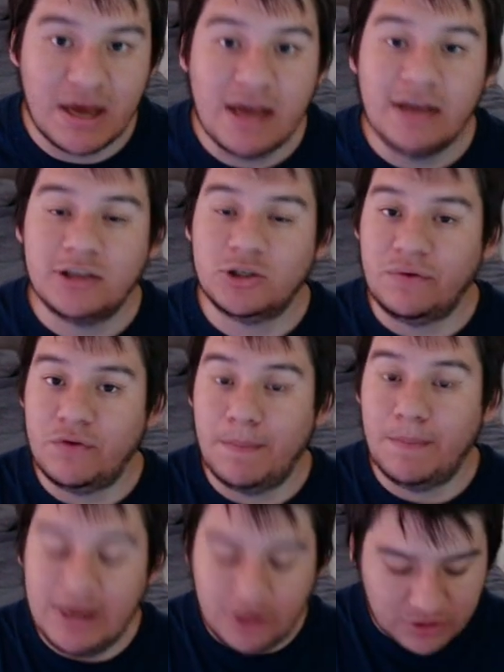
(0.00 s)
So if you
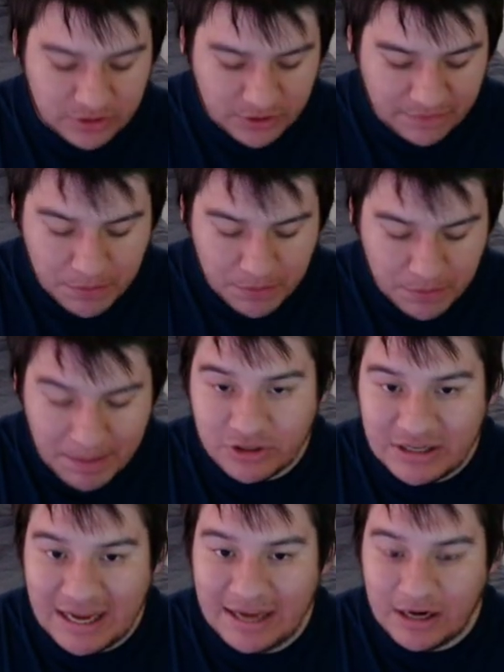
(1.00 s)
make your
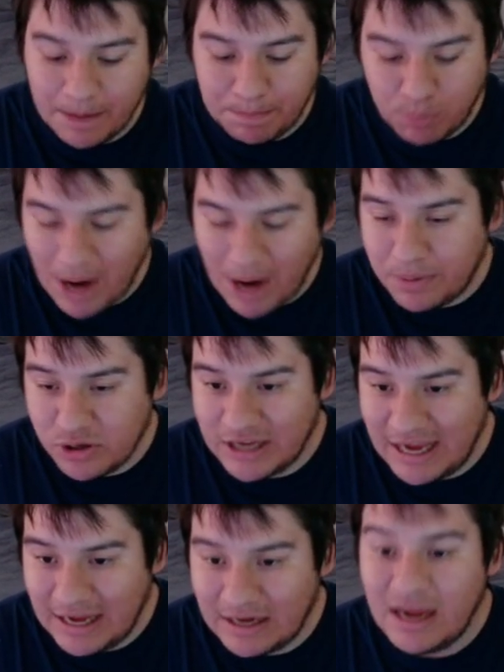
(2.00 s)
tank a proper
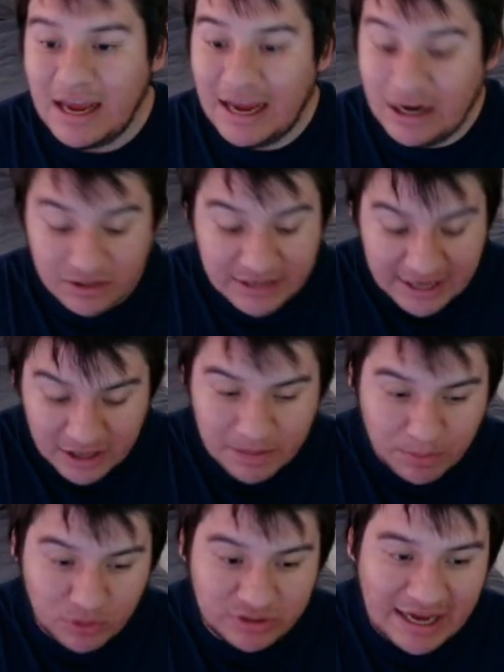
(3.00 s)
tank, an
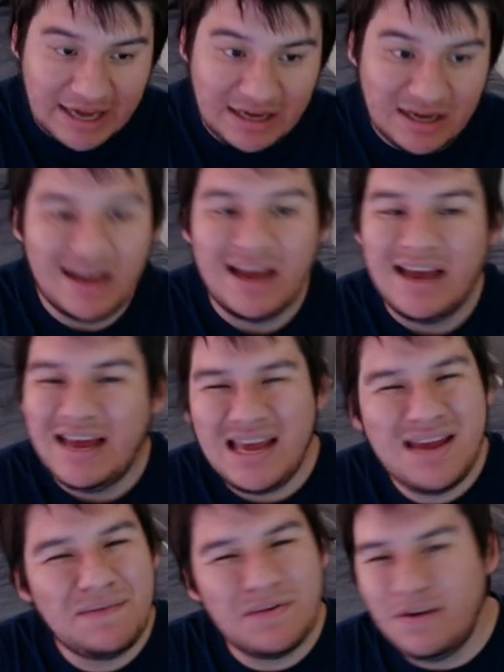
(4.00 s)
unkillable tank,
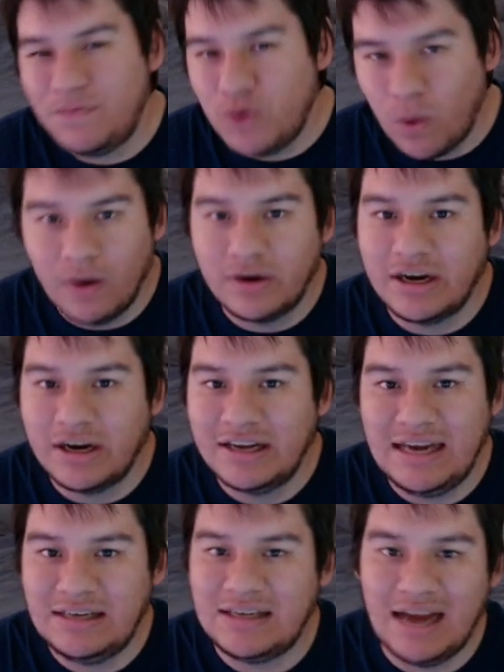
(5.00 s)
even if you are going to
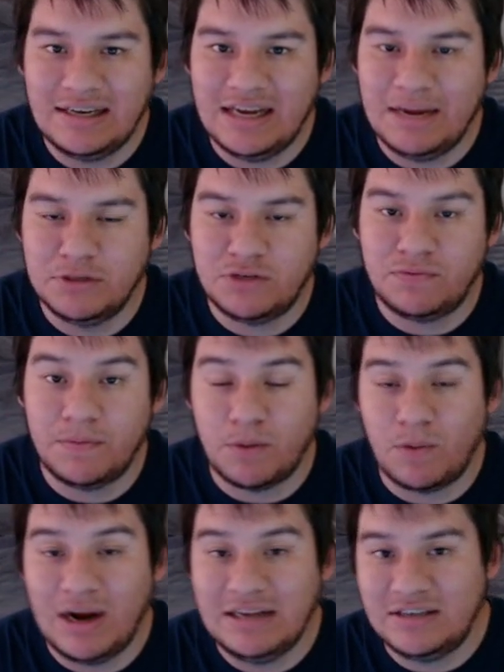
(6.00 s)
take dot damage from the
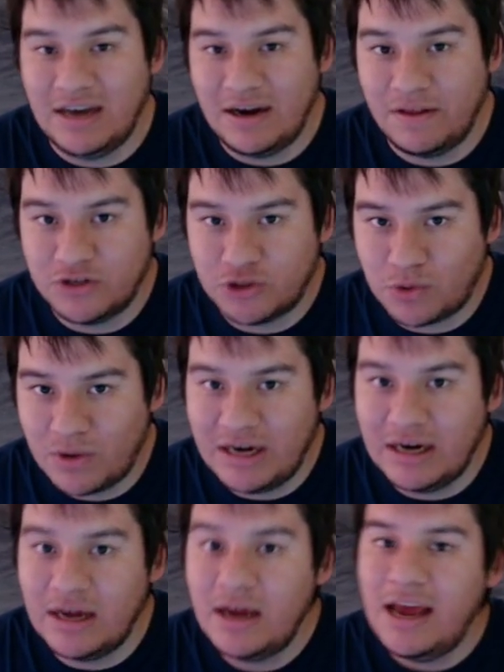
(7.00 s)
right side of the
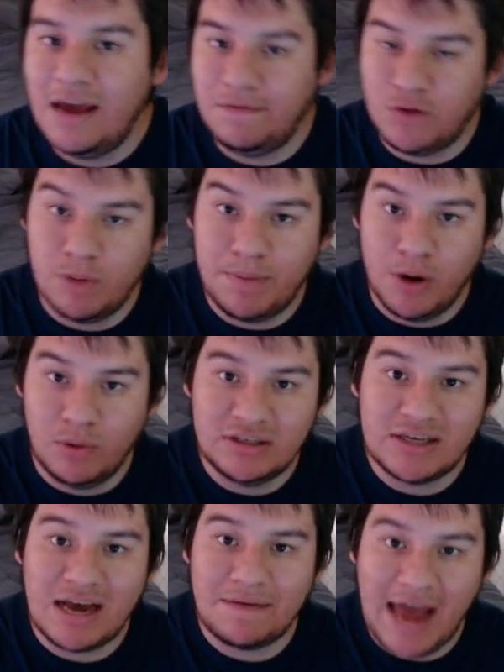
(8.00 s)
screen, if your opponents
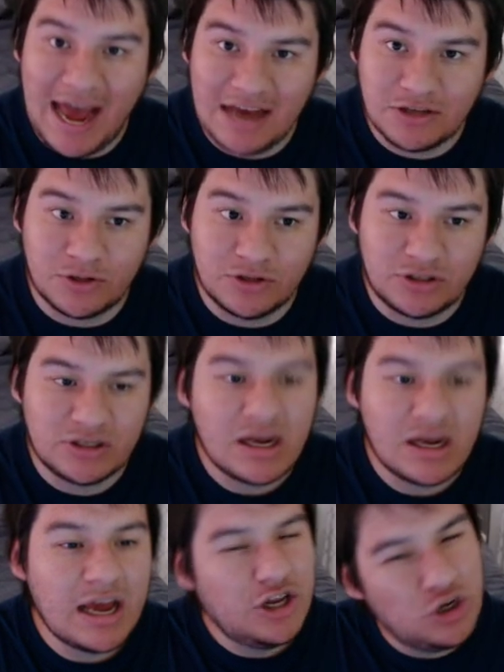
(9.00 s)
have hazards,
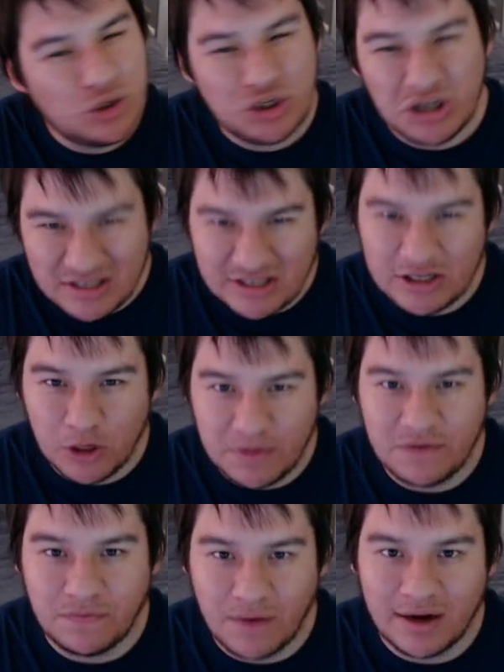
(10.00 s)
you should still be
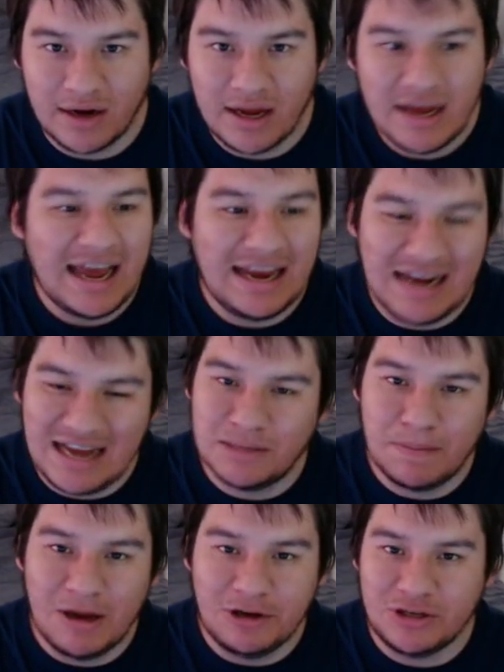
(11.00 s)
fine. And not to
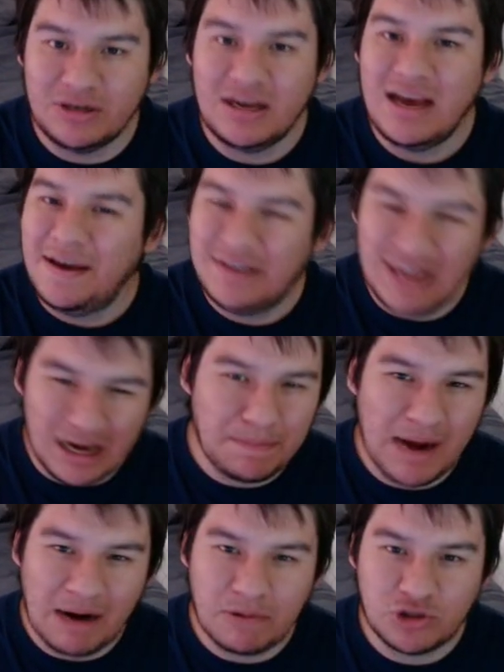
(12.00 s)
mention, getting
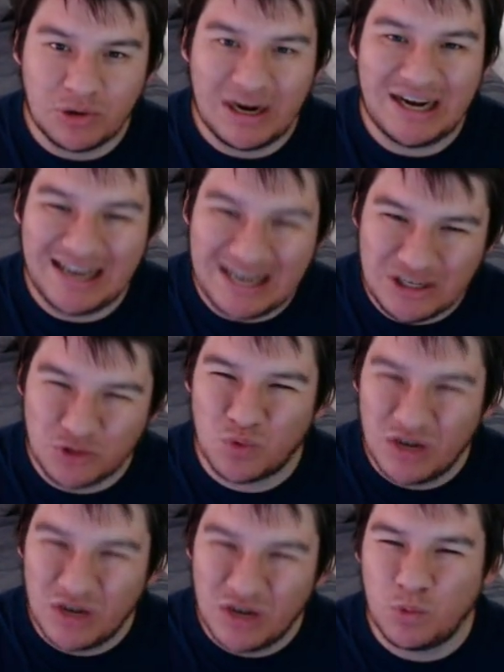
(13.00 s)
power drained is
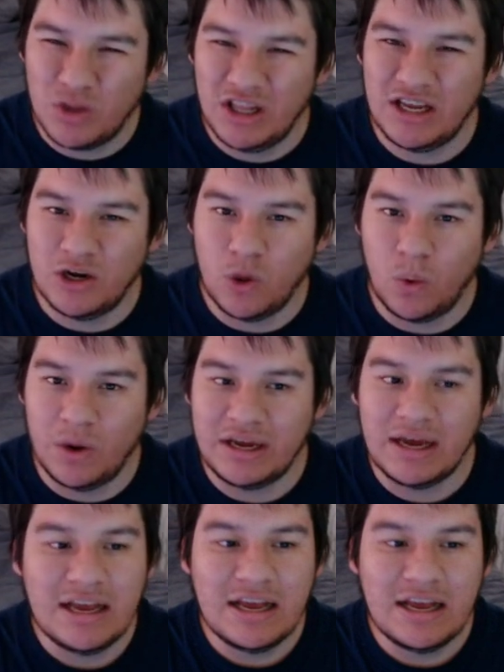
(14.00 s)
really, really annoying.